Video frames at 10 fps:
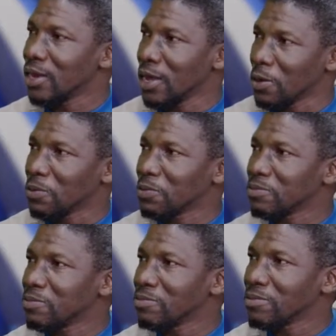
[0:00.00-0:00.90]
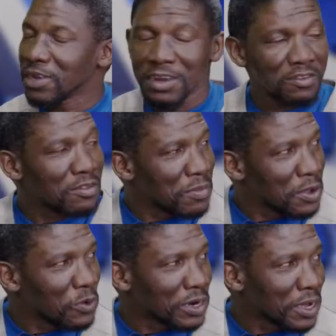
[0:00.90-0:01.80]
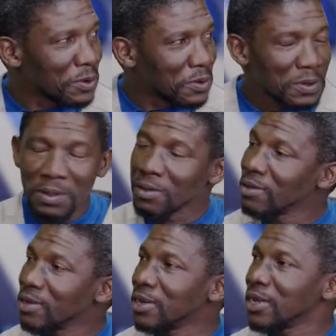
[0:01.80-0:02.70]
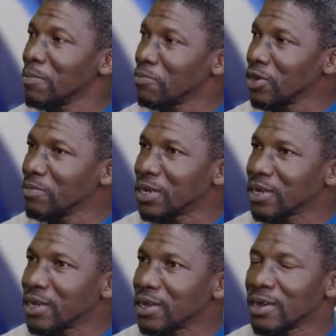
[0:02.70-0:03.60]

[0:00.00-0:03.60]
Now, that is the big one now. Mm-hmm. The employment.